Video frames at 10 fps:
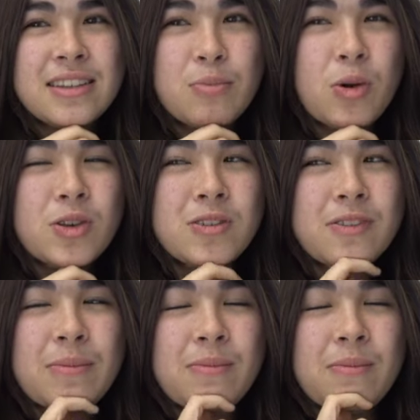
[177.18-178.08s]
most of
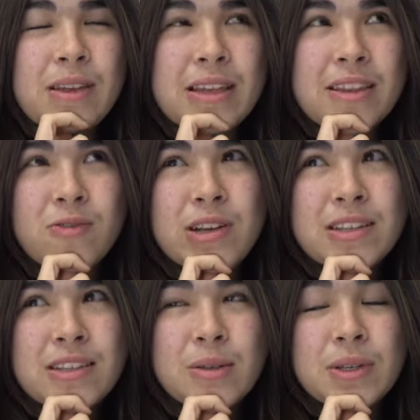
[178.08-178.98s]
them, the
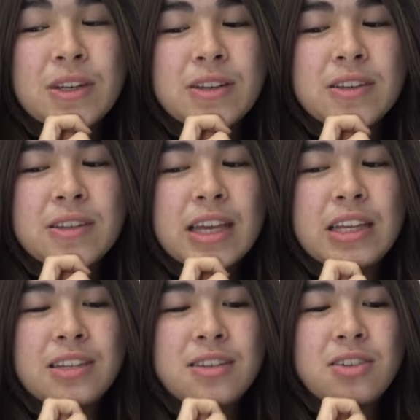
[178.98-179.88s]
reason is because
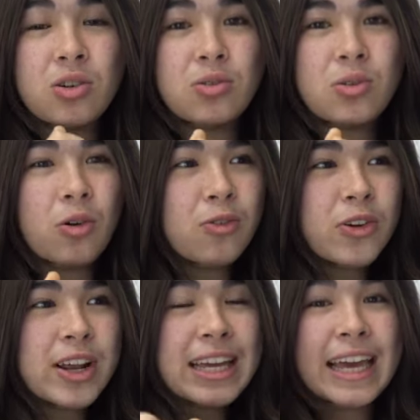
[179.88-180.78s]
they don't offer
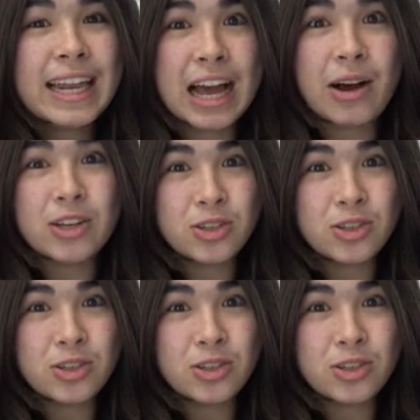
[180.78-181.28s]
it. Now, I